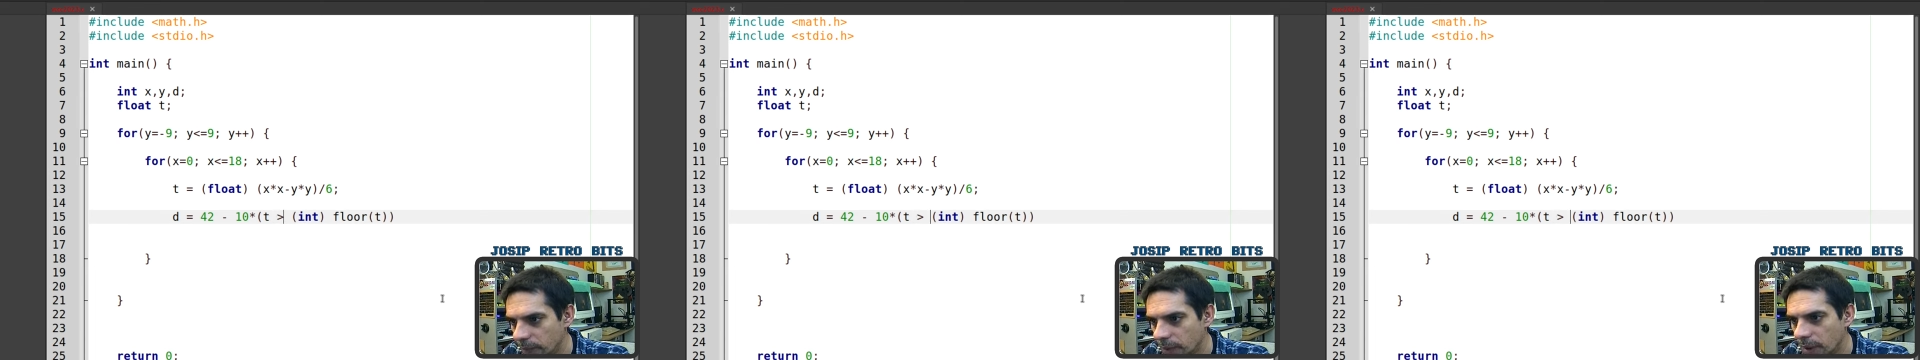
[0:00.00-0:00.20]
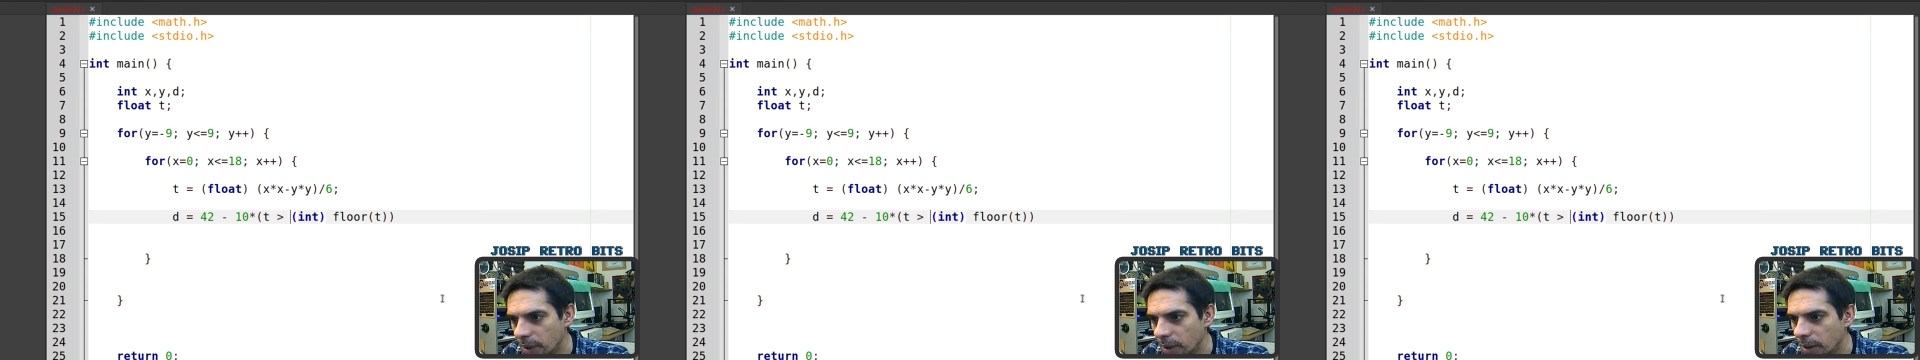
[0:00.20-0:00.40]

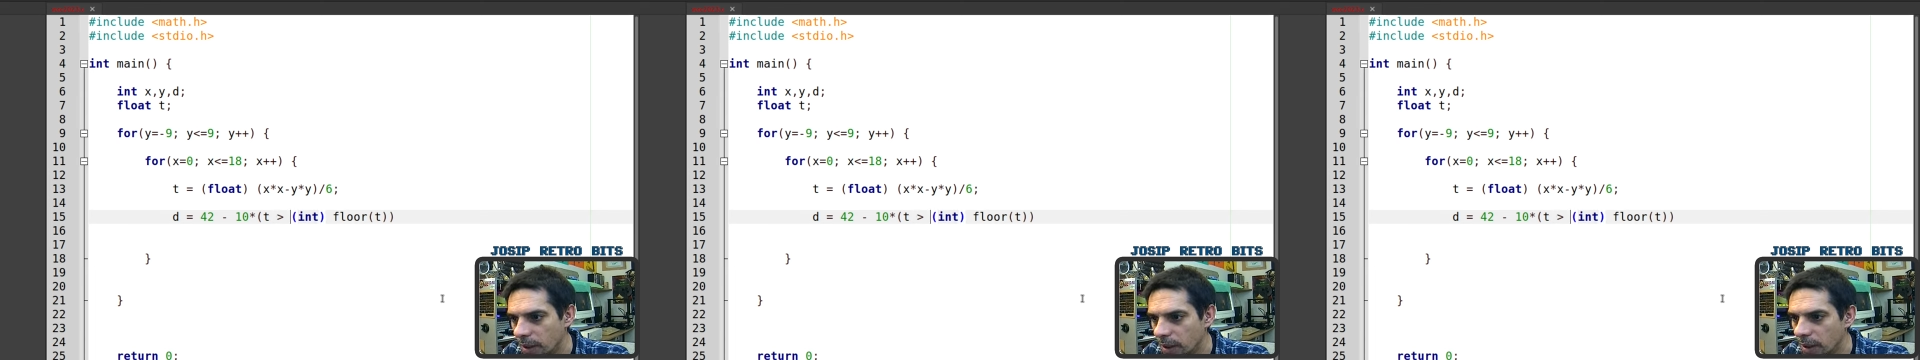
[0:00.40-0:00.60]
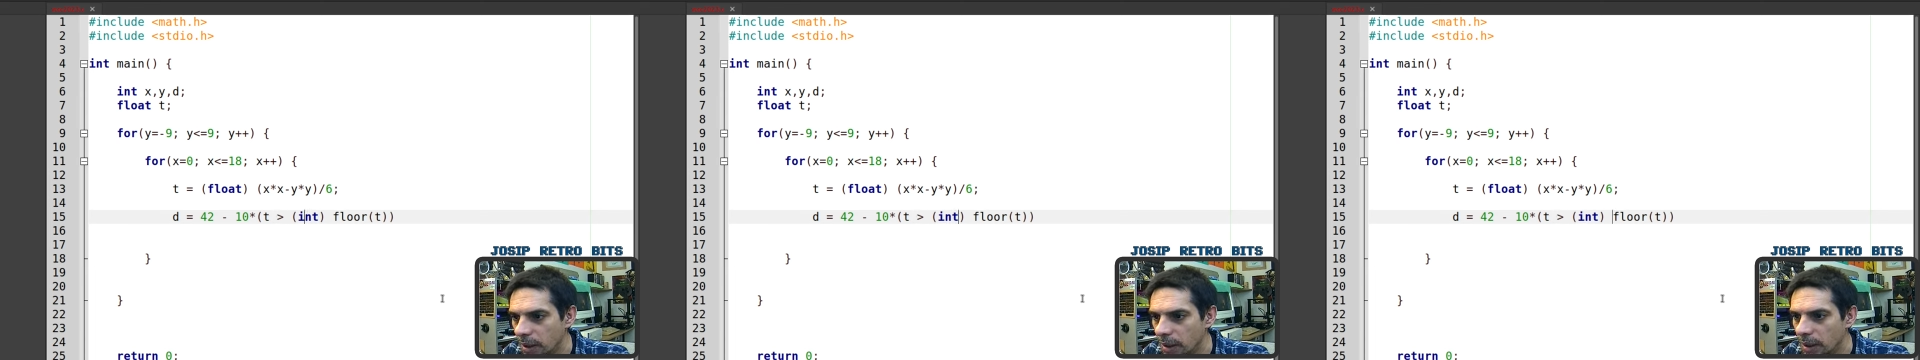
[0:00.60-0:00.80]

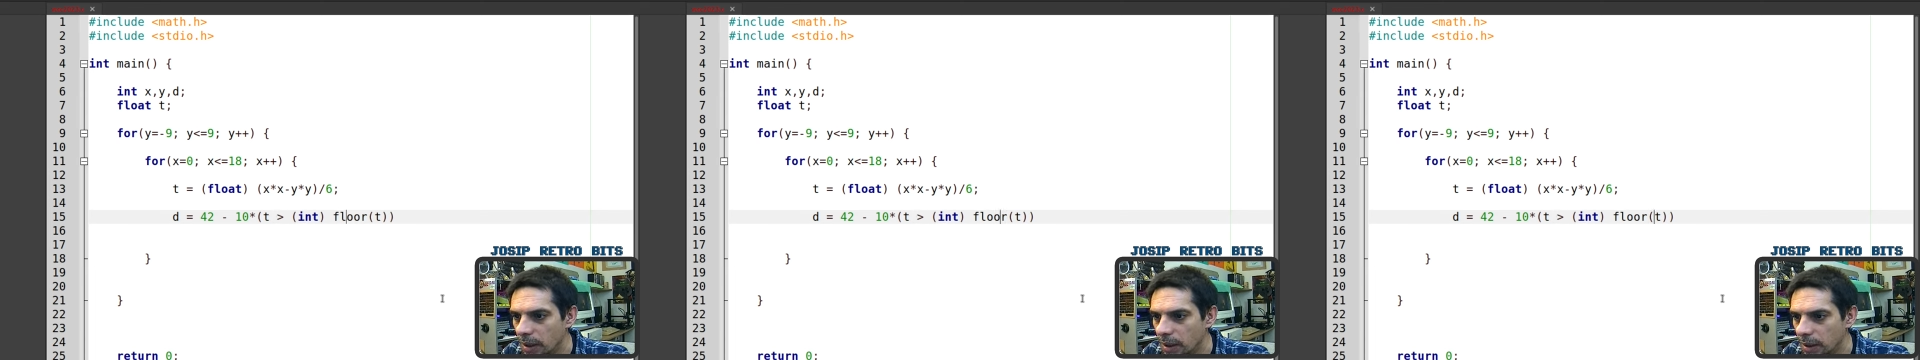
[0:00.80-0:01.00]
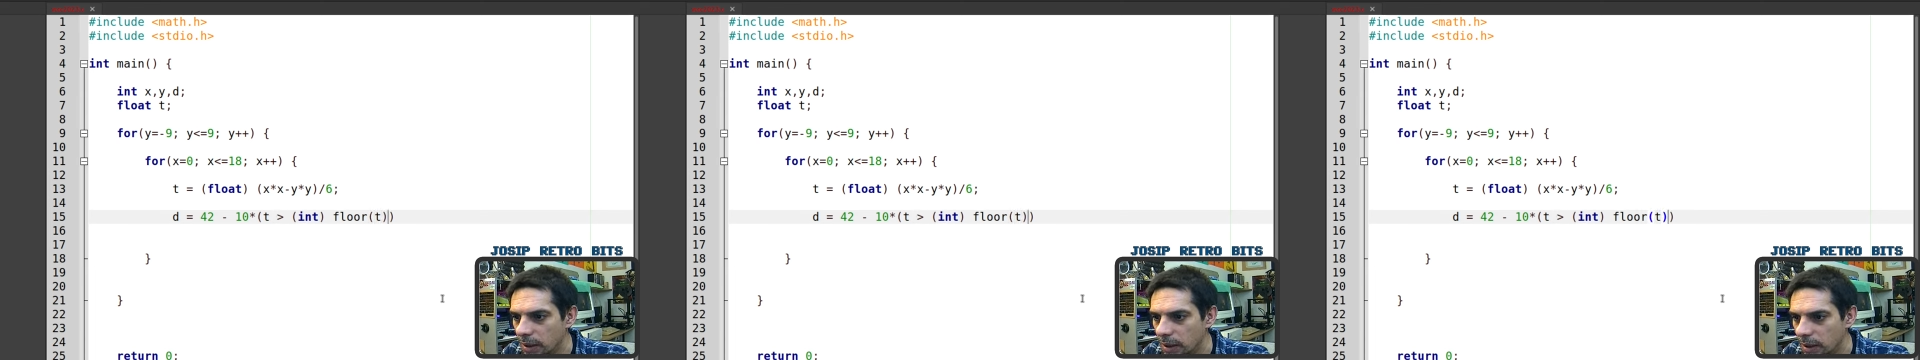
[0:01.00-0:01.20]

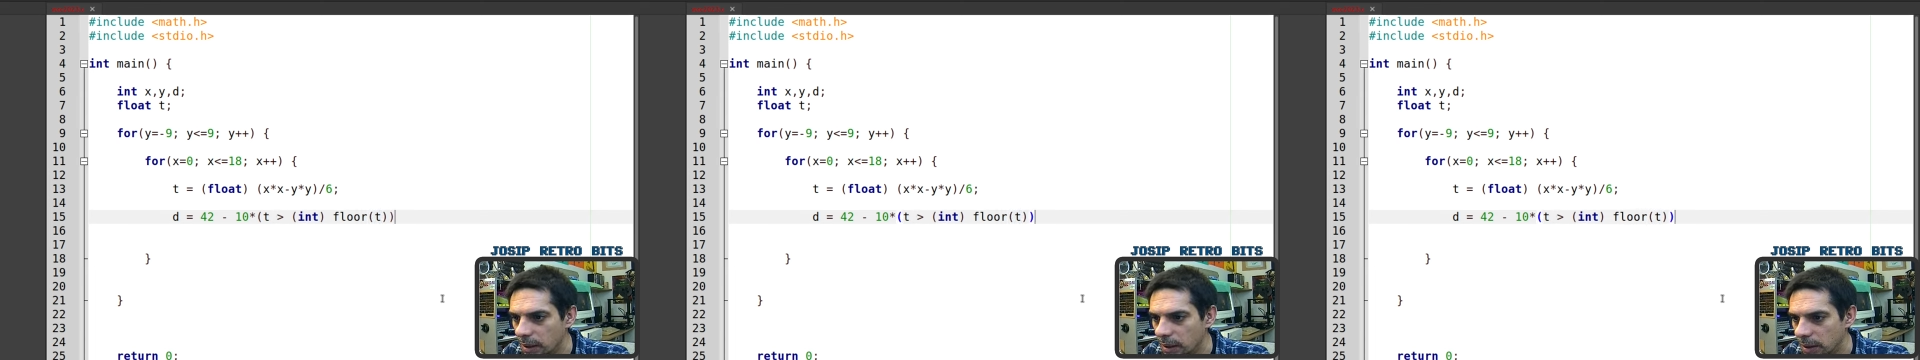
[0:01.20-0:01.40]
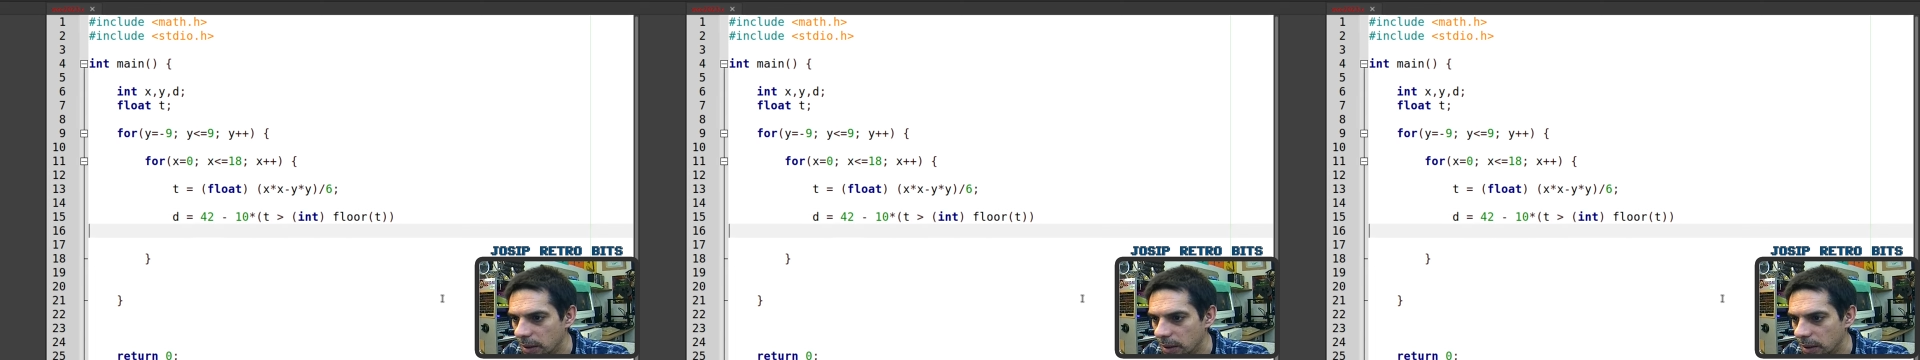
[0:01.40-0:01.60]

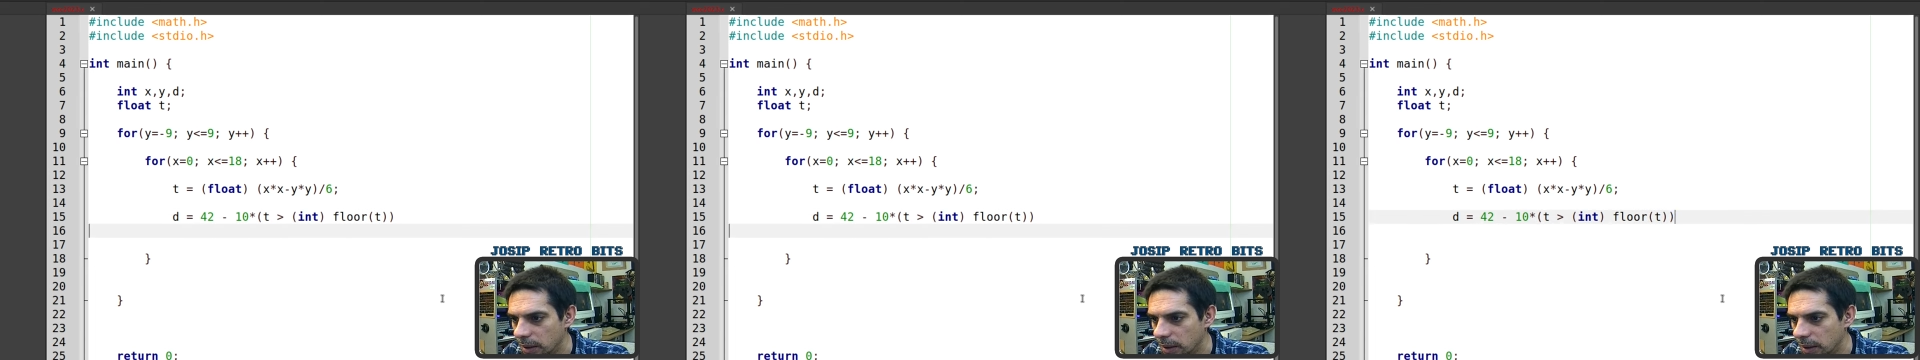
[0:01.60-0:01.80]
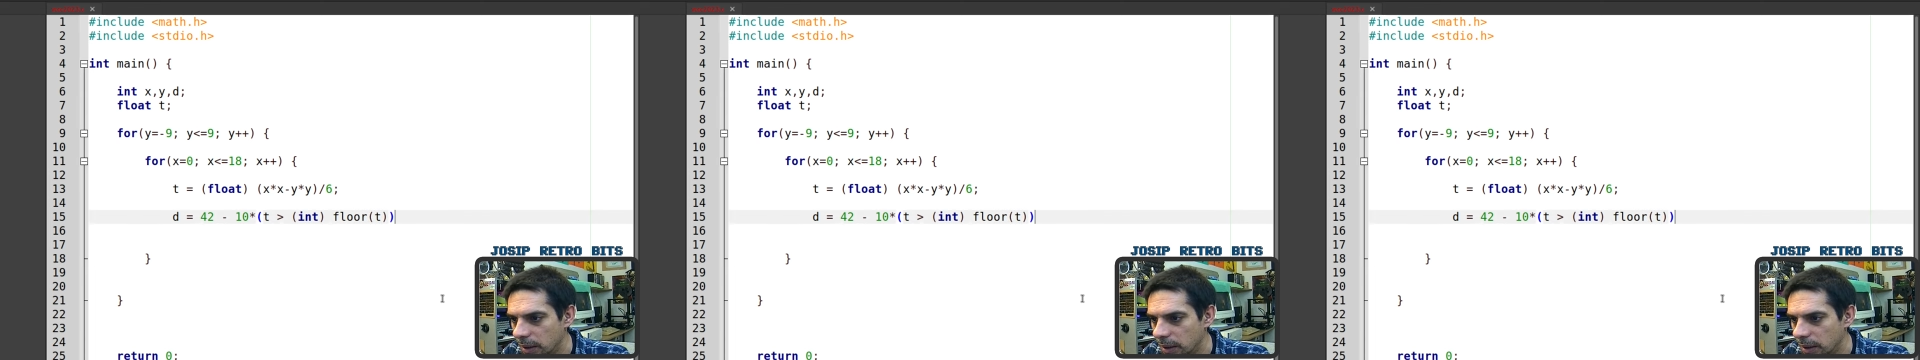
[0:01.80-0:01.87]
Nothing is said.